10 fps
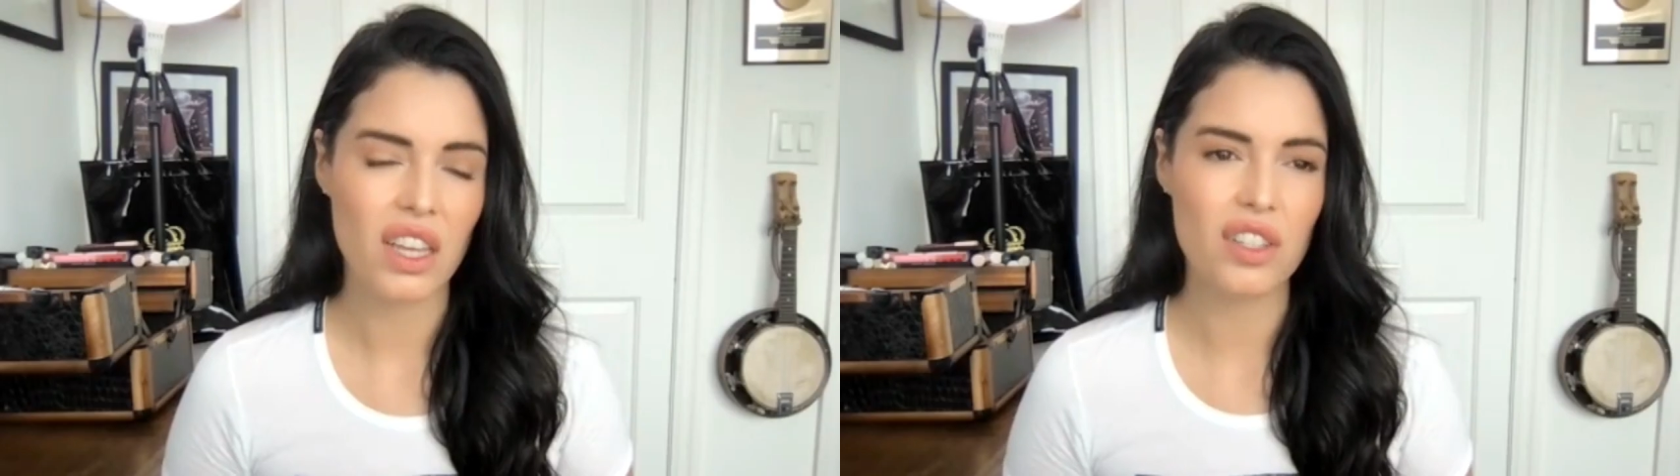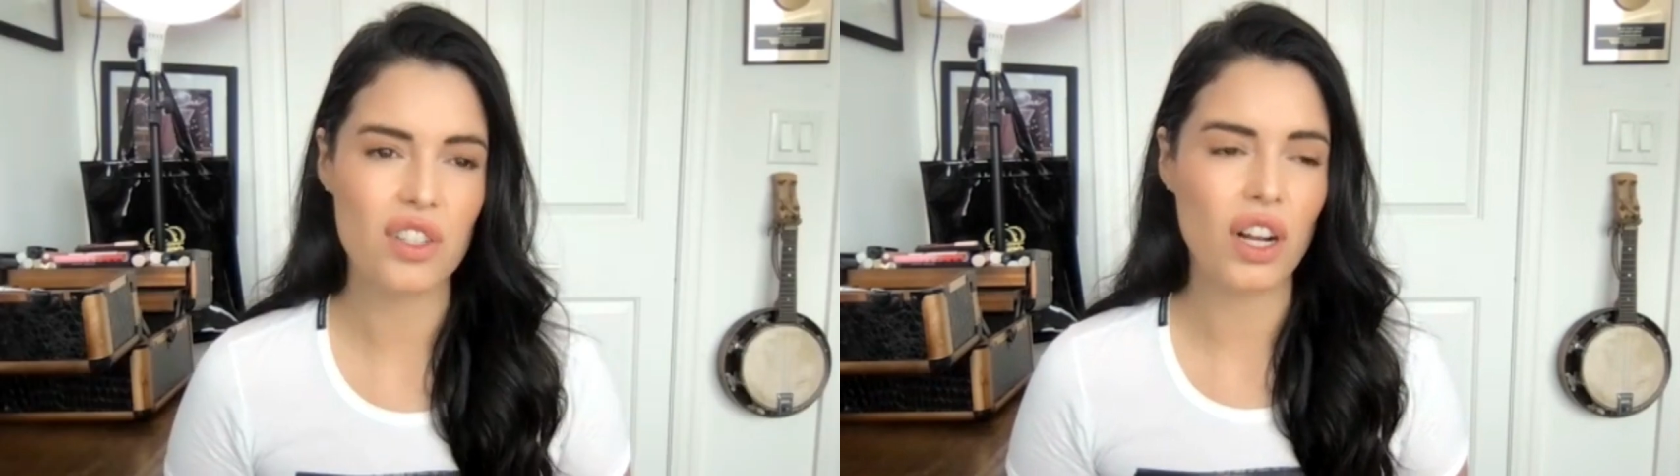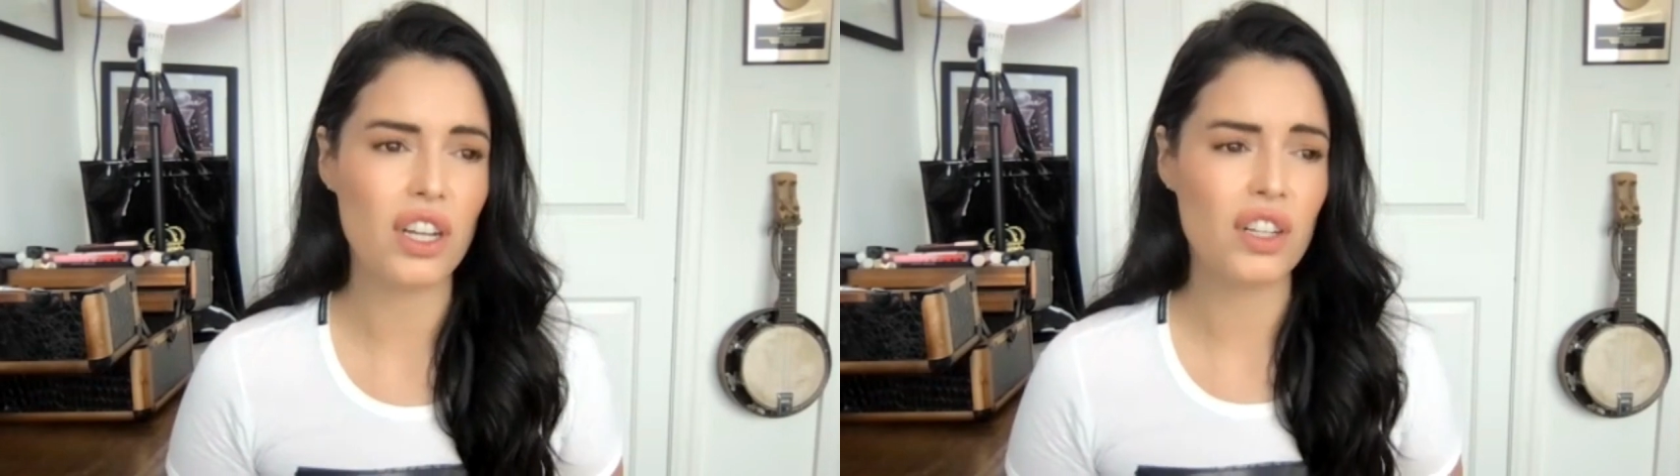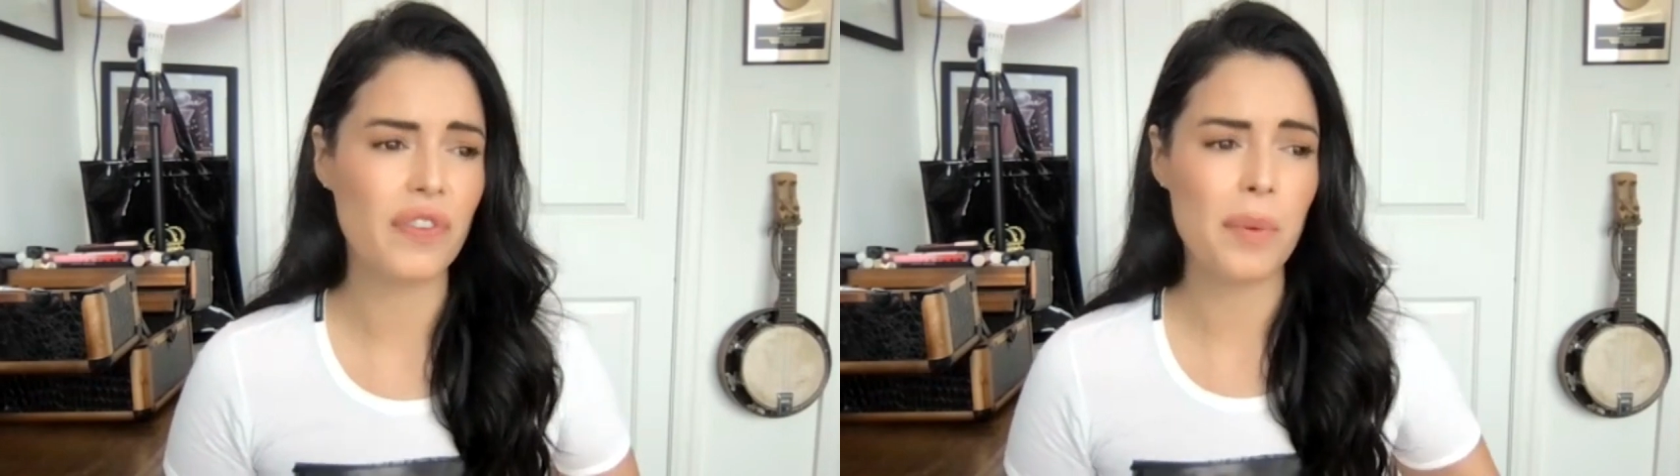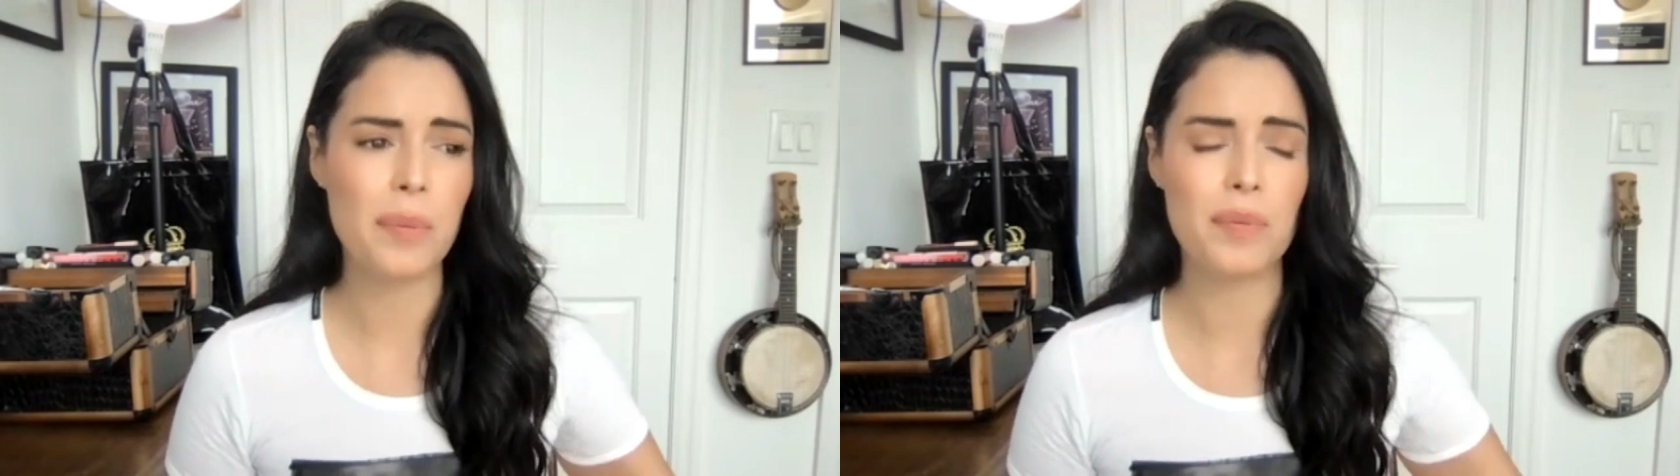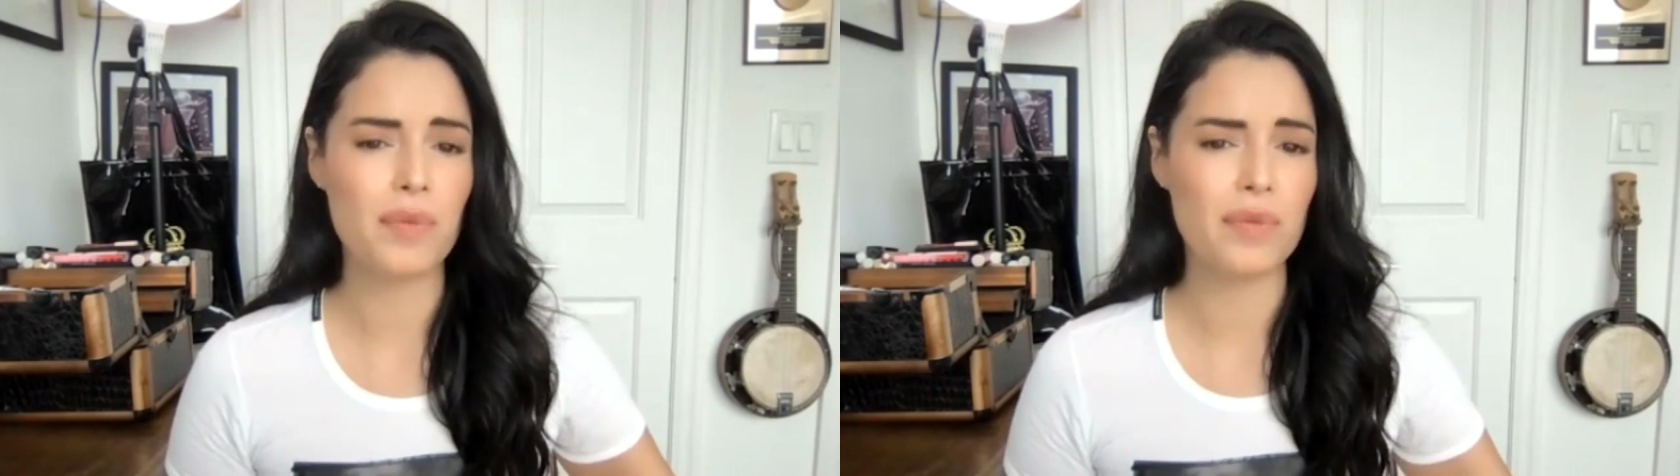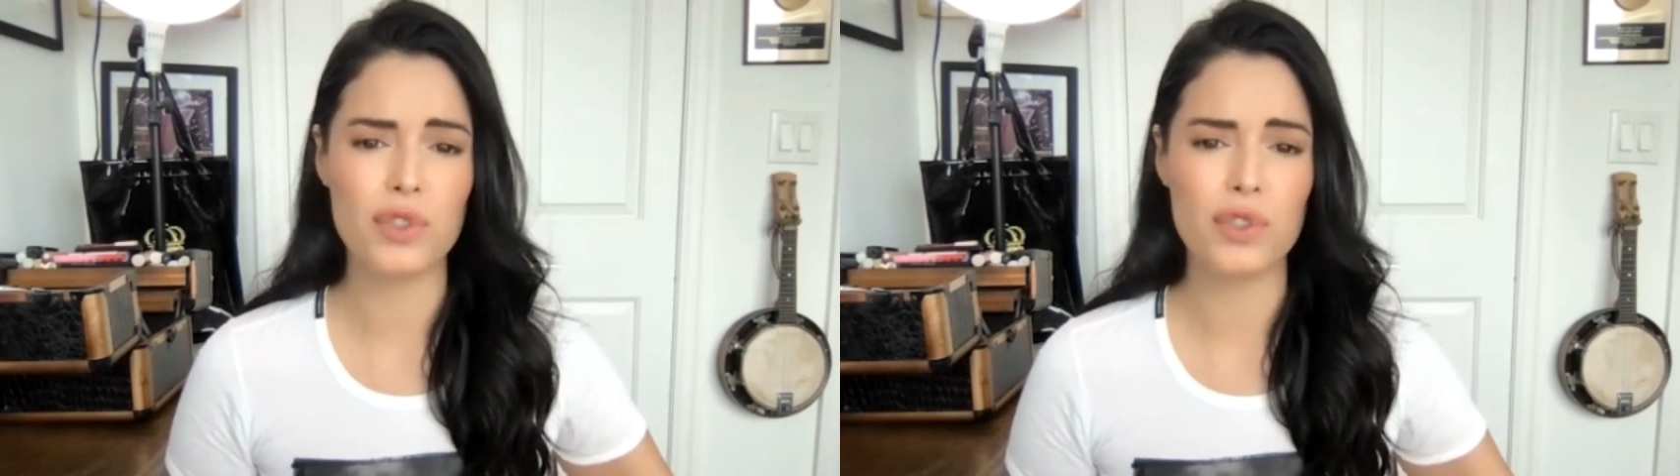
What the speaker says: it started from